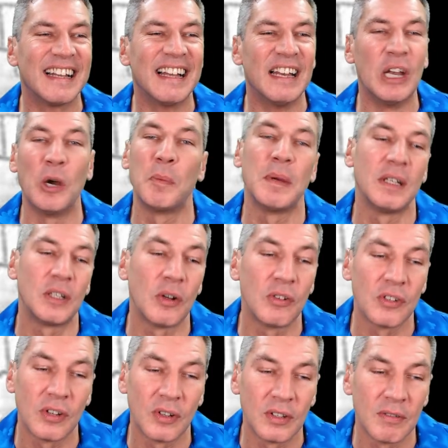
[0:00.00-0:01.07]
Little bit
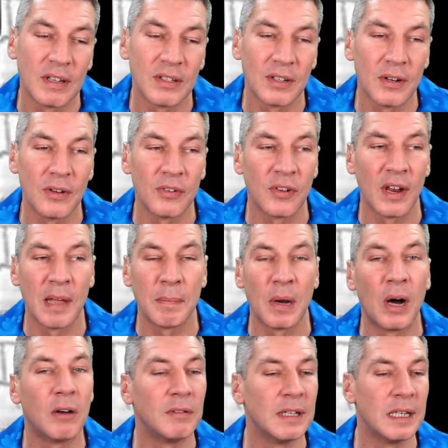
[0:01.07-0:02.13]
dodgy on the resolution here, but
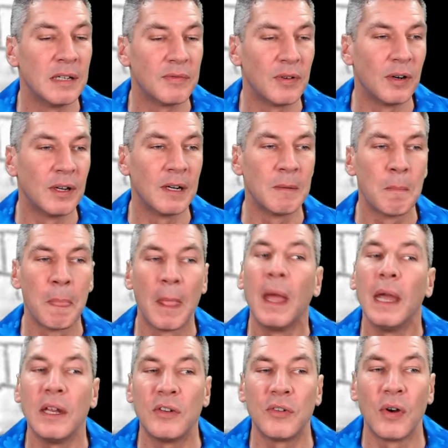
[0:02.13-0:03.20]
I'll read it for you.
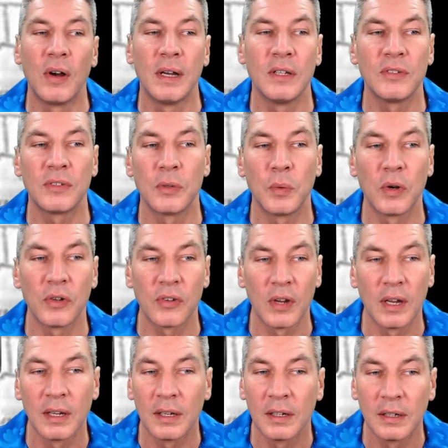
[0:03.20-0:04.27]
It dries the
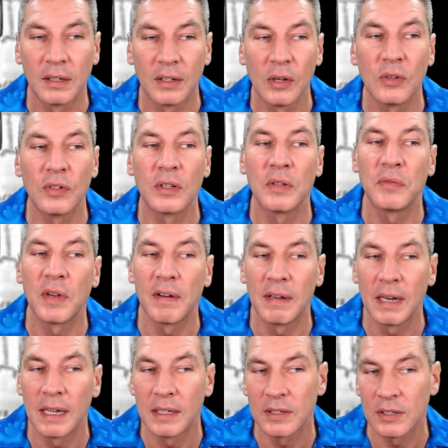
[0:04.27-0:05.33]
washing using the very
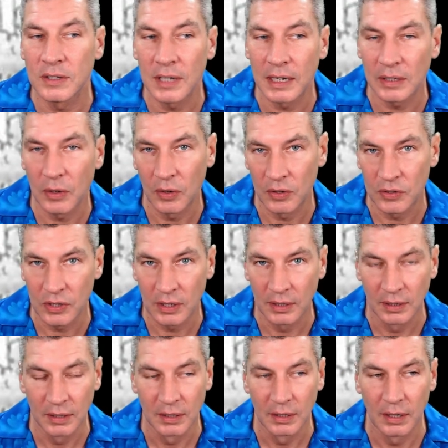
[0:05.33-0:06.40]
latest technology.
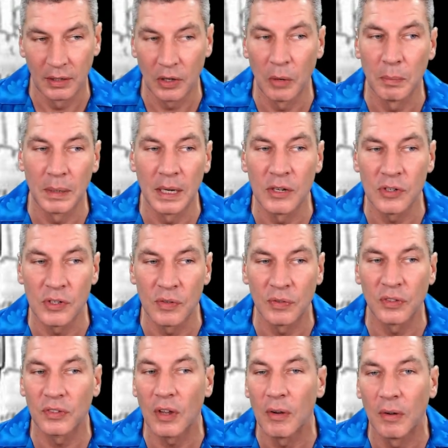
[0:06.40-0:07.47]
A combination of
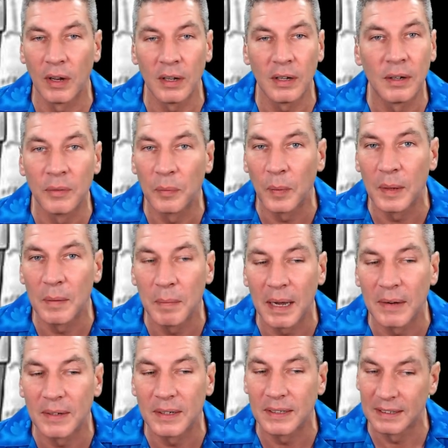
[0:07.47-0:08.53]
solar and wind
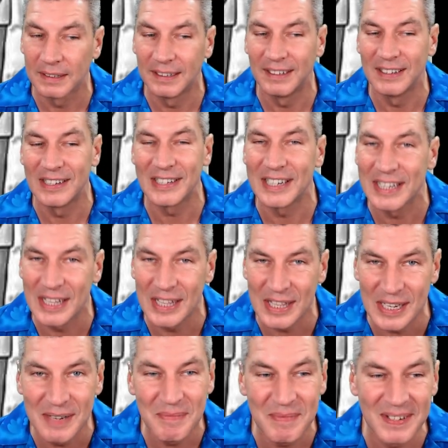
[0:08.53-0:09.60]
power. See the
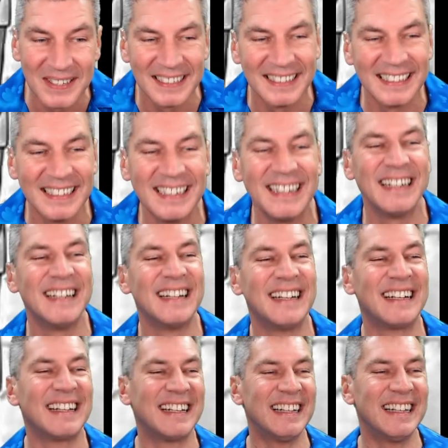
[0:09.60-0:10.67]
theme?
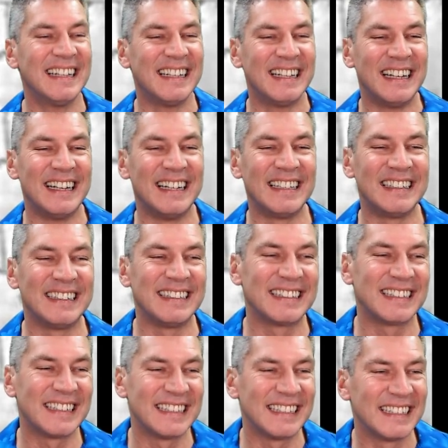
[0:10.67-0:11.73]
Oh
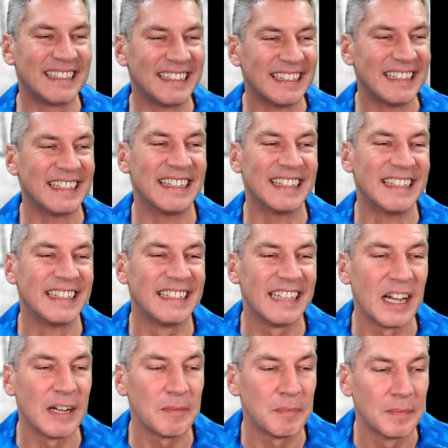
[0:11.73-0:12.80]
dear.
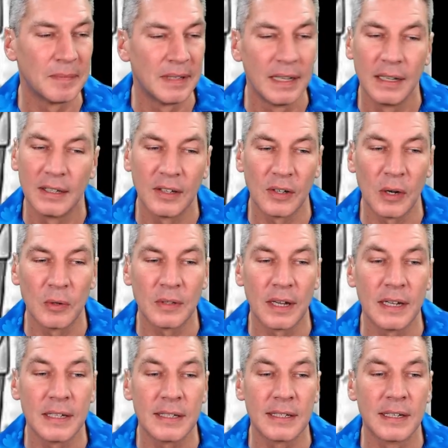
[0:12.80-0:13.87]
Yeah. Good old
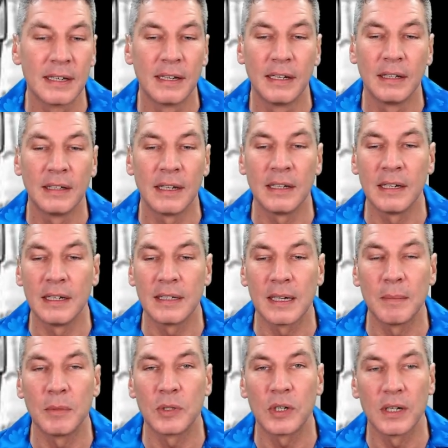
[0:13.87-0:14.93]
days. Didn't need
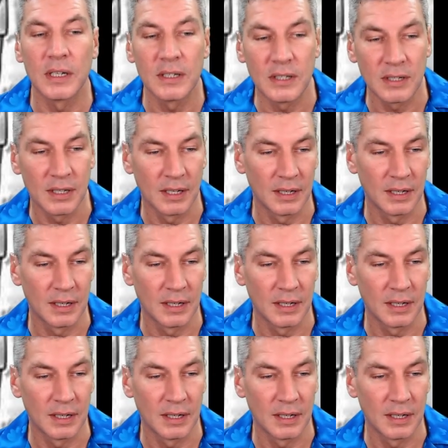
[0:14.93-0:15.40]
tumble dryers.